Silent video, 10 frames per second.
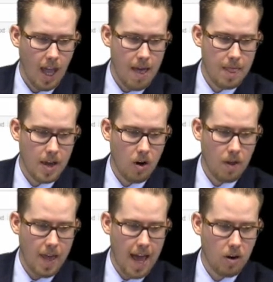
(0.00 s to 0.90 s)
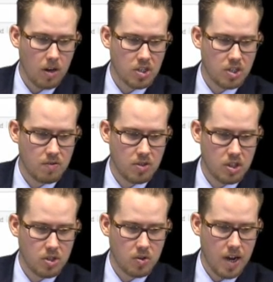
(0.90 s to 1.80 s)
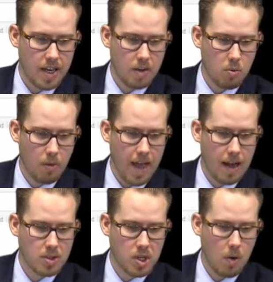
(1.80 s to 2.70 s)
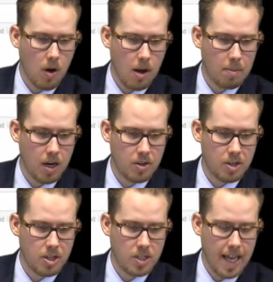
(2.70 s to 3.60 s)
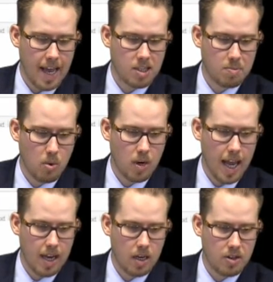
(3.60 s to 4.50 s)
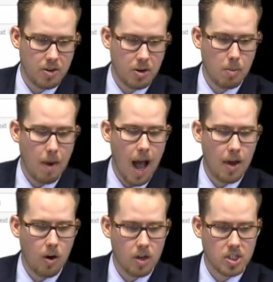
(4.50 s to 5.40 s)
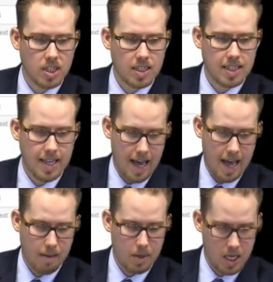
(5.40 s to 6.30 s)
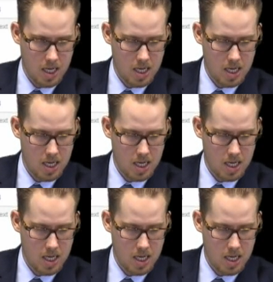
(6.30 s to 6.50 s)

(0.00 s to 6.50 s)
And that auction you've just created will now show up under your dashboard and under your My Auctions tab.